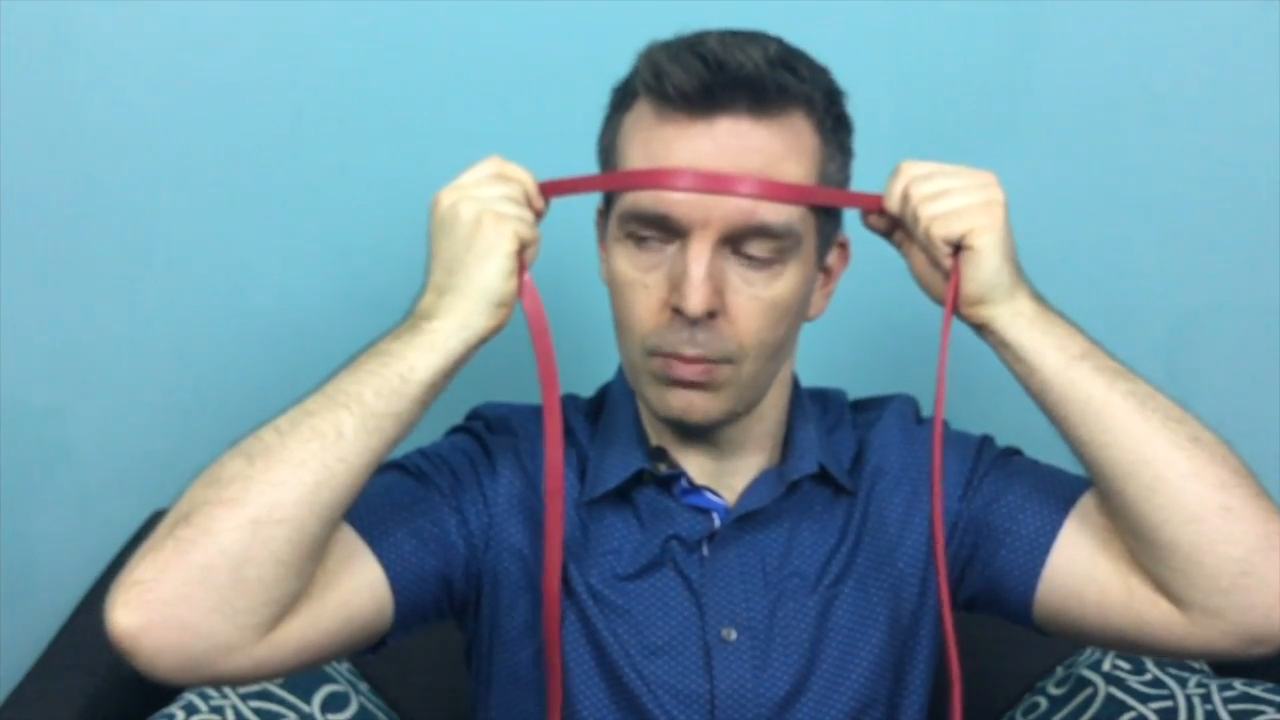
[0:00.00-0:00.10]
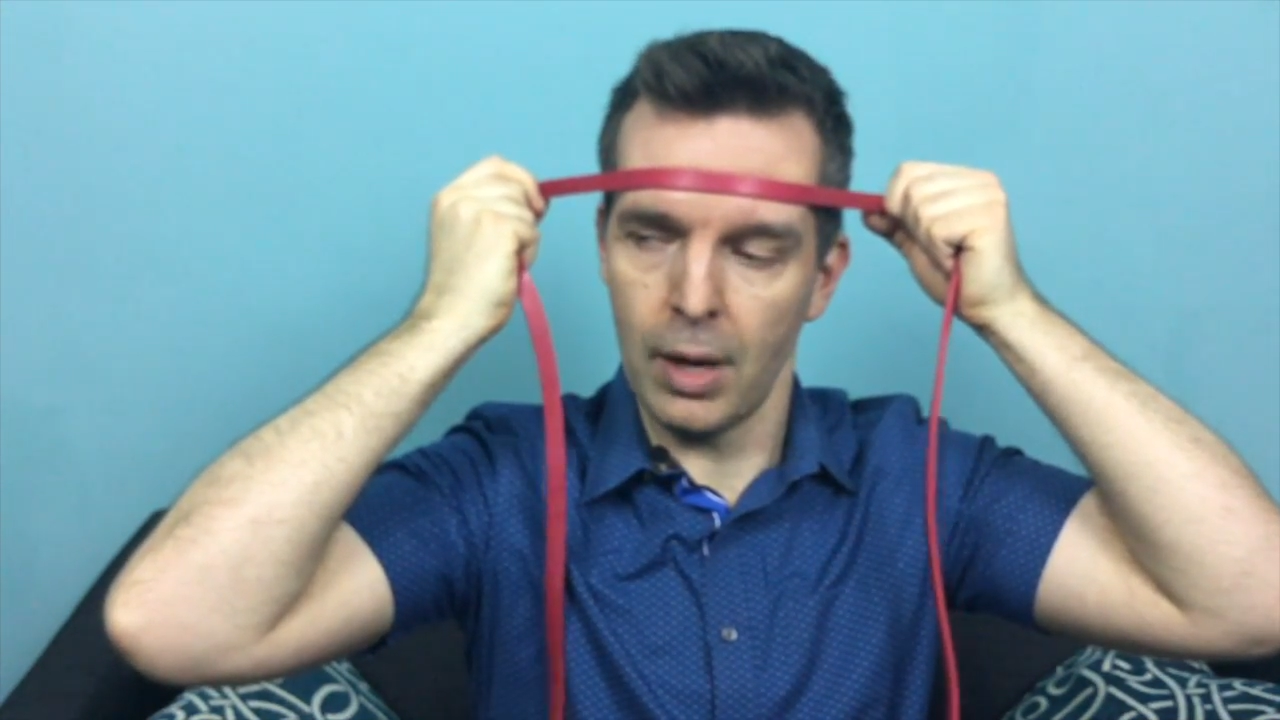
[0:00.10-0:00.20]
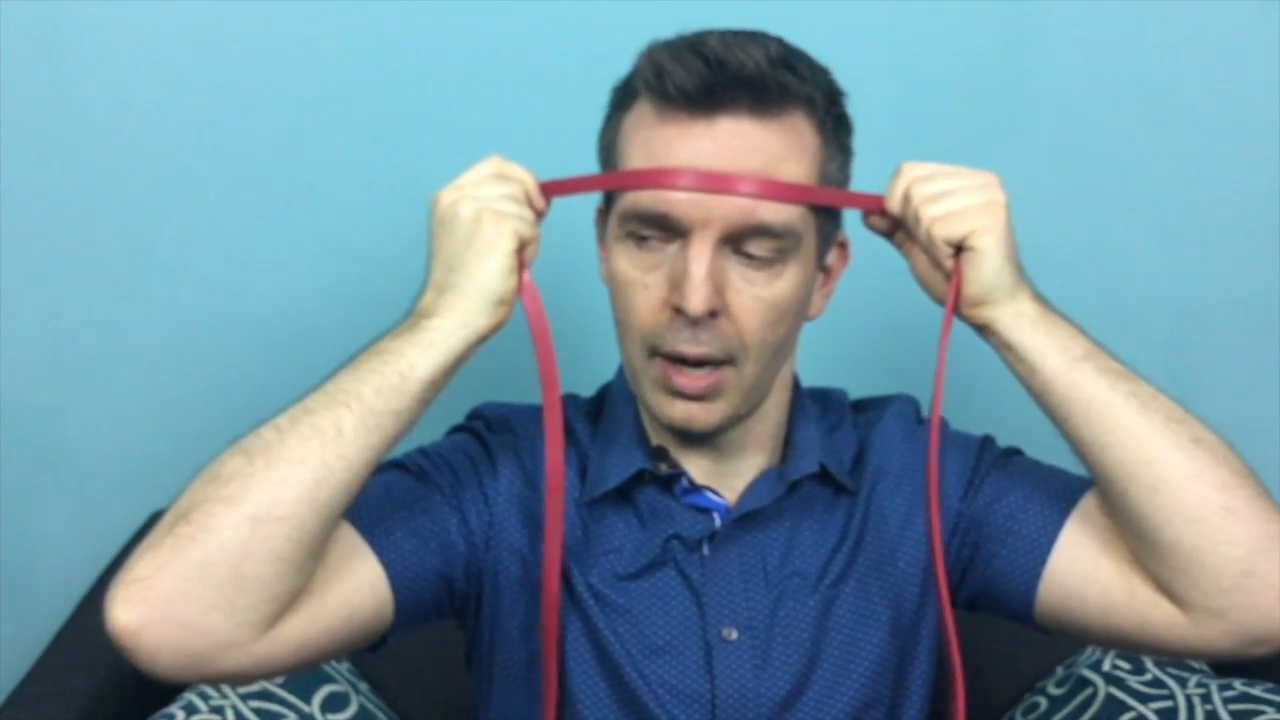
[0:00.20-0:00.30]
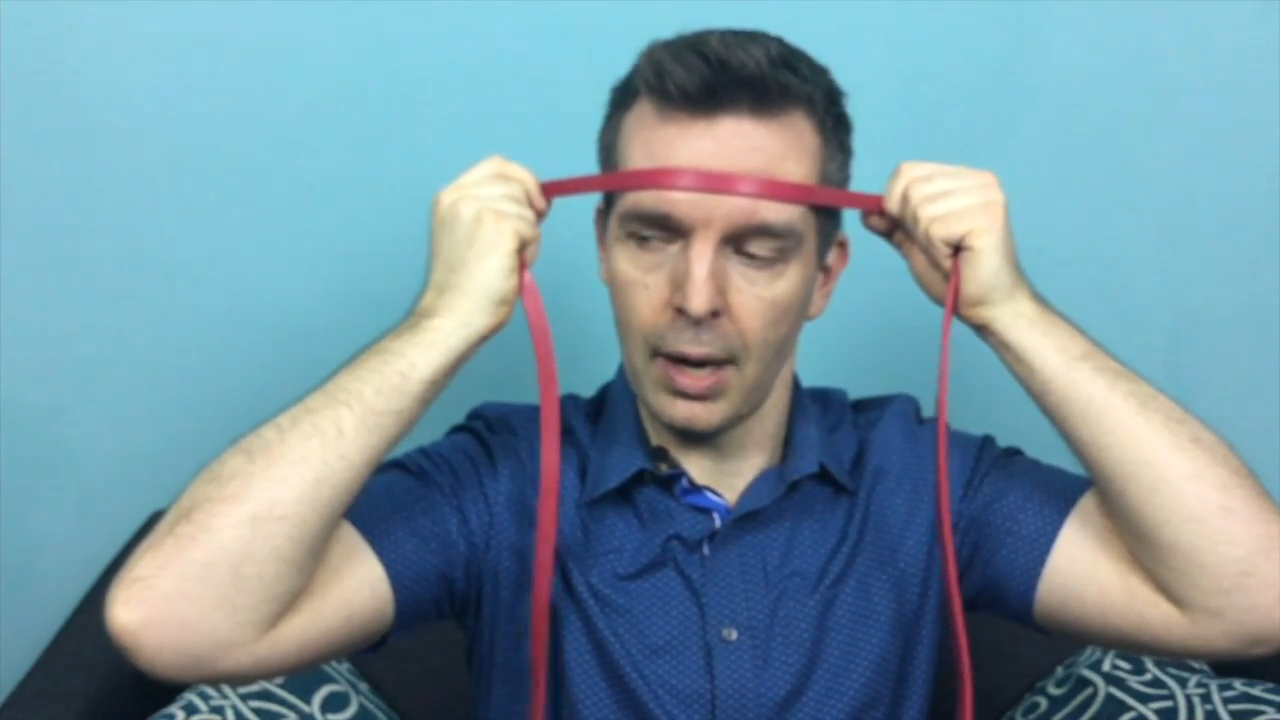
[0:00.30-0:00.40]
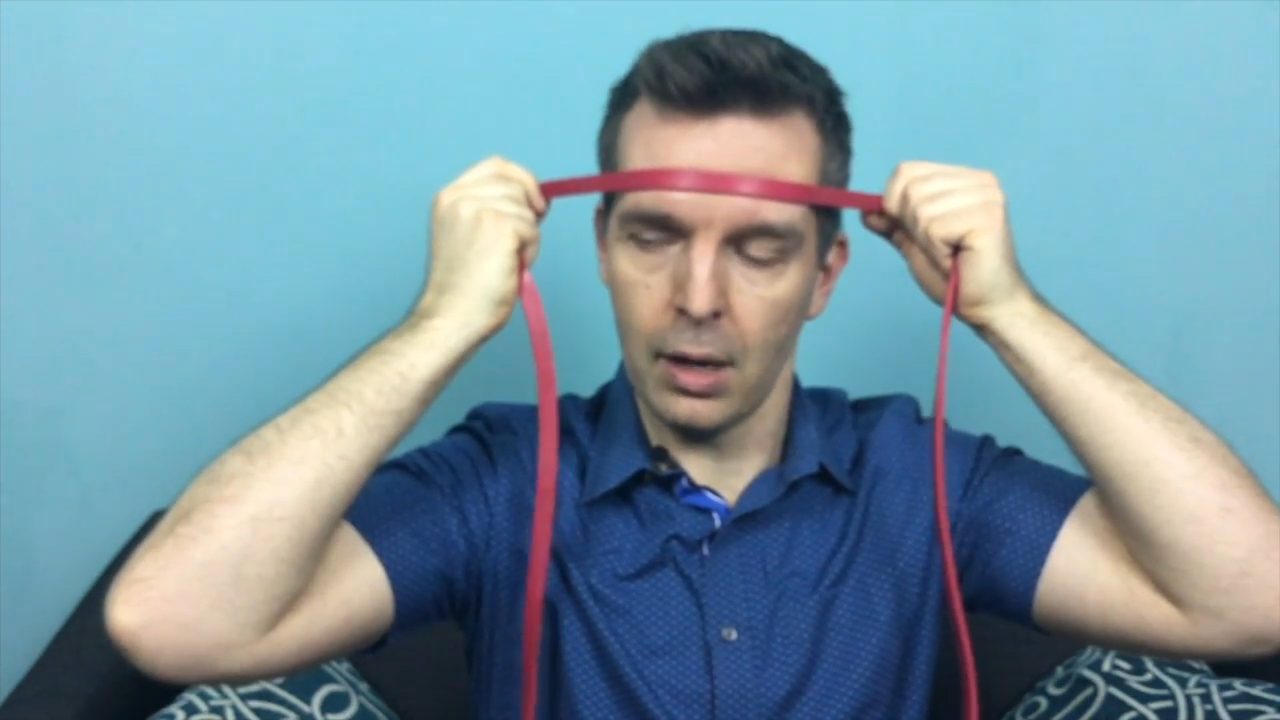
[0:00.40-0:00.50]

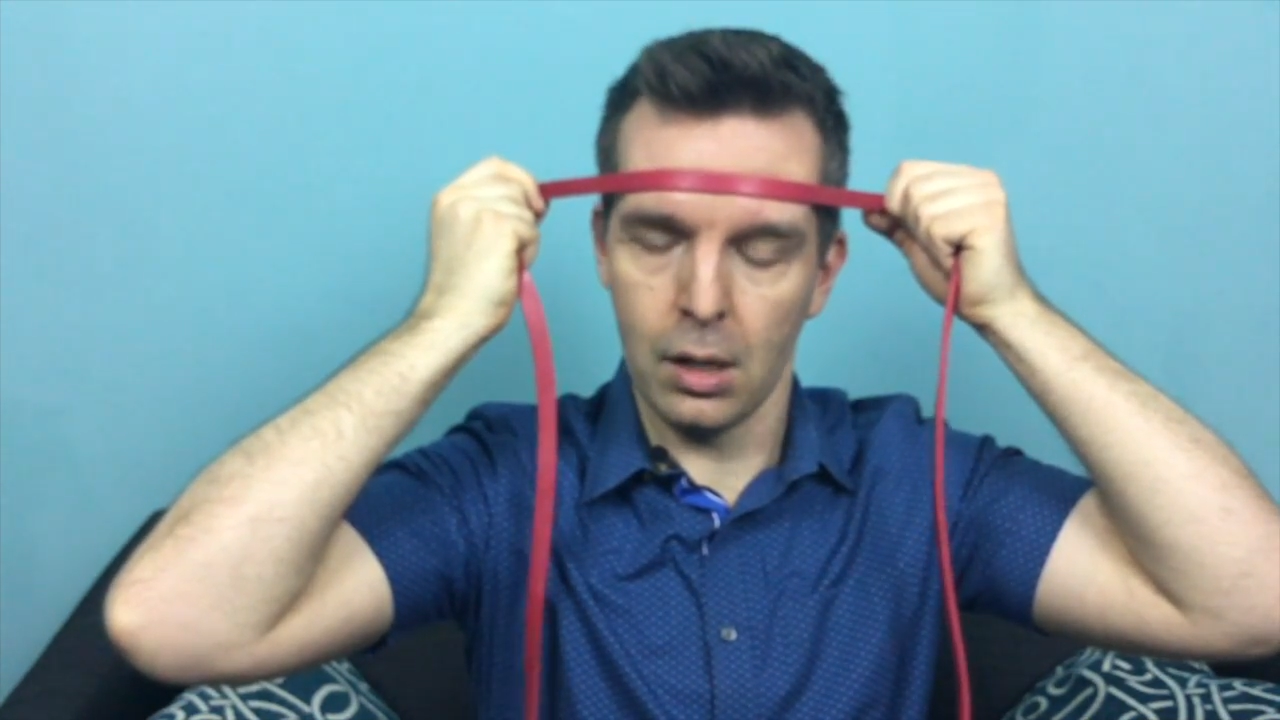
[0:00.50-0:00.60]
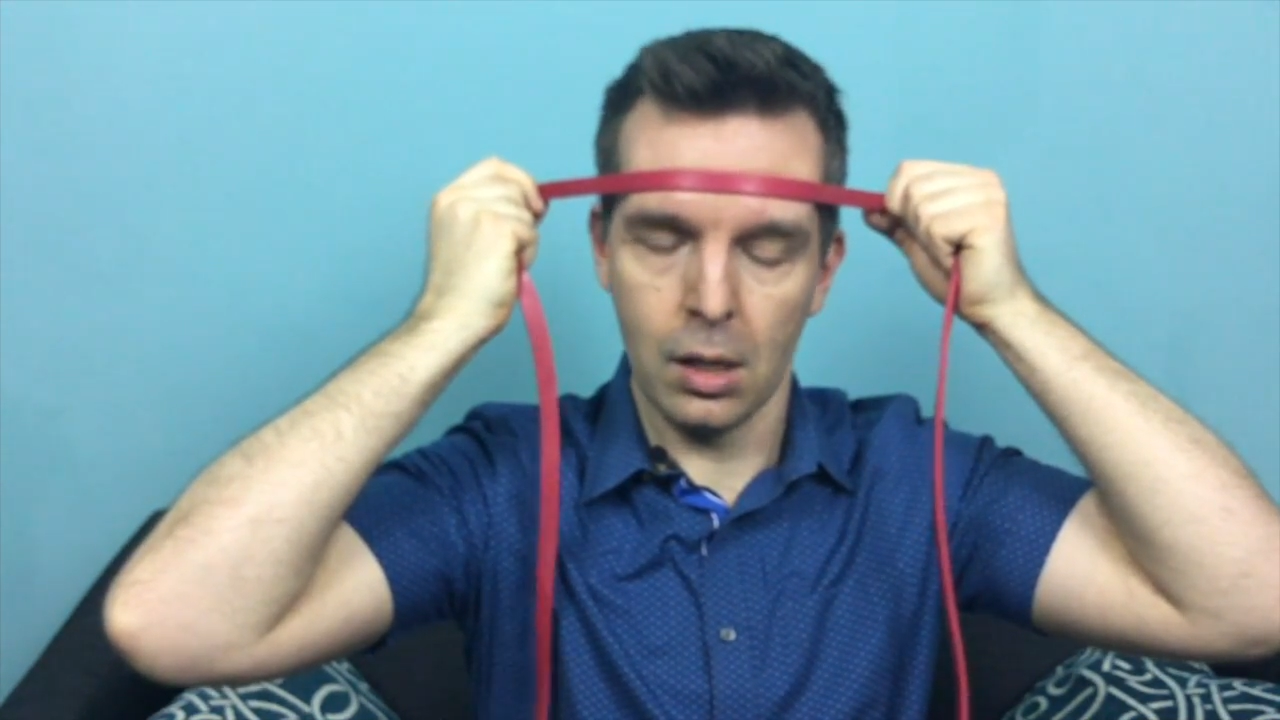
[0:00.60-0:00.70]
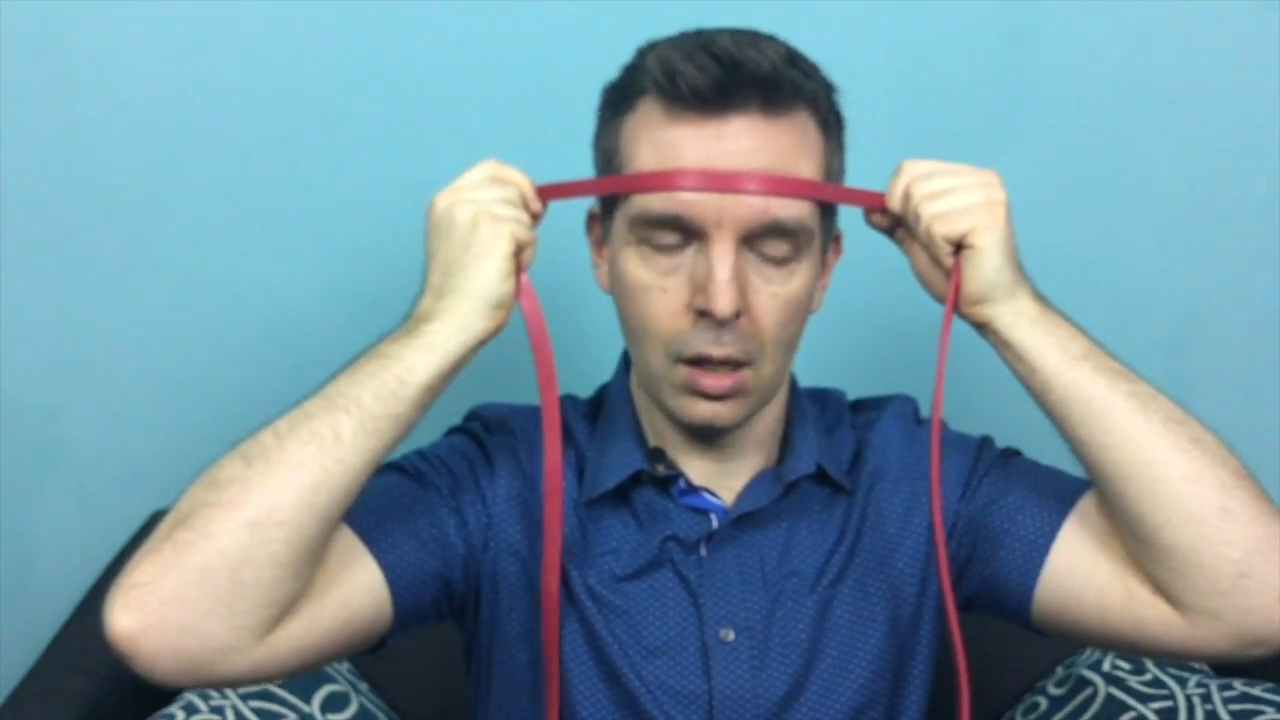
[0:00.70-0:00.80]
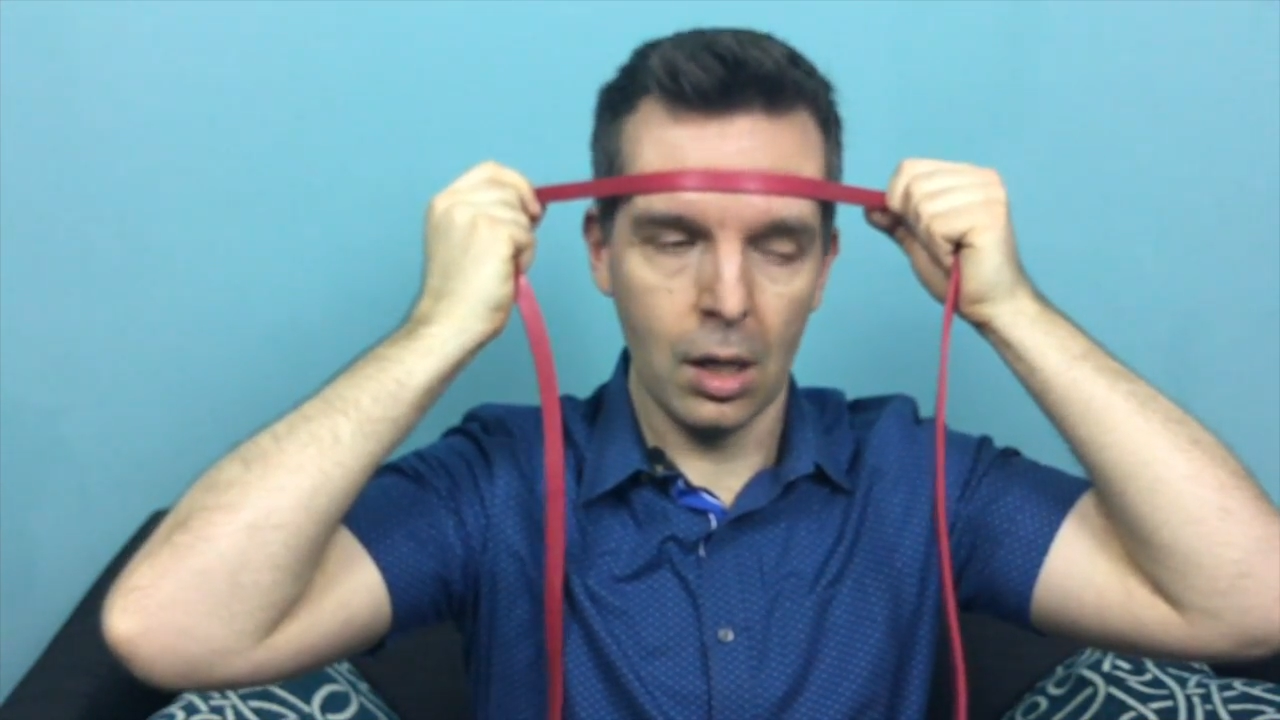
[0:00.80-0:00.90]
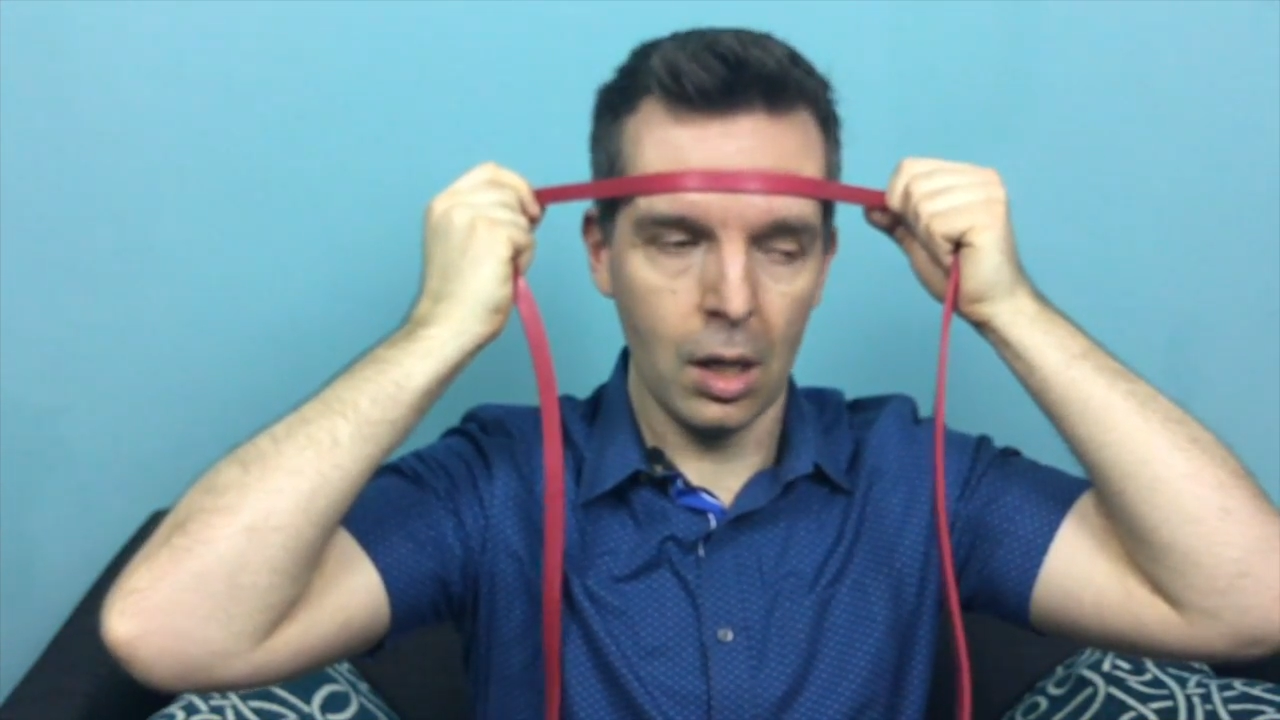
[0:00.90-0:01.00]
my head.